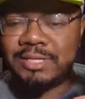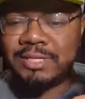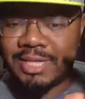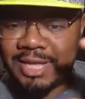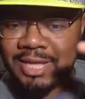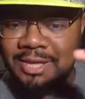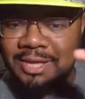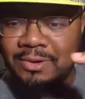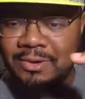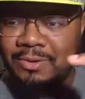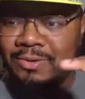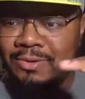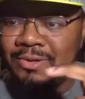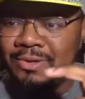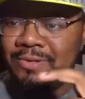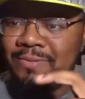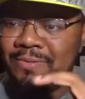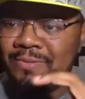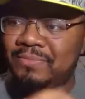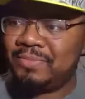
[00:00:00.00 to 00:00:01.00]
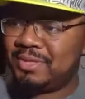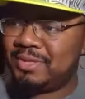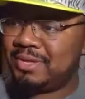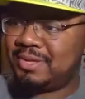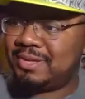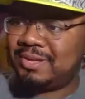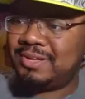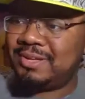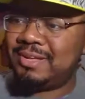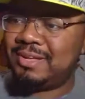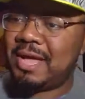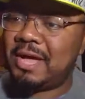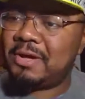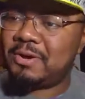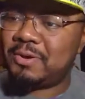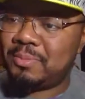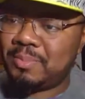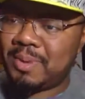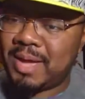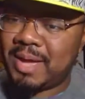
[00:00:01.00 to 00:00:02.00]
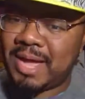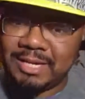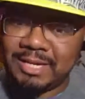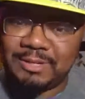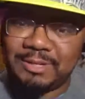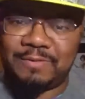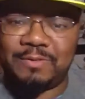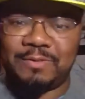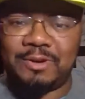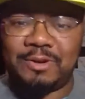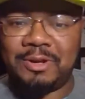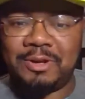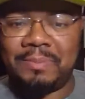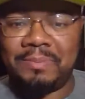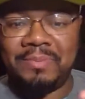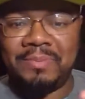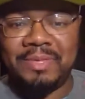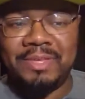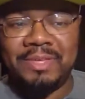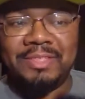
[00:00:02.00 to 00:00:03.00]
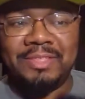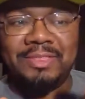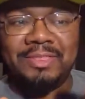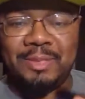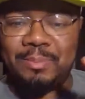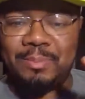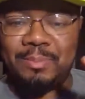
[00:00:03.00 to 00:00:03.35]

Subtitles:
tell the Autobots from the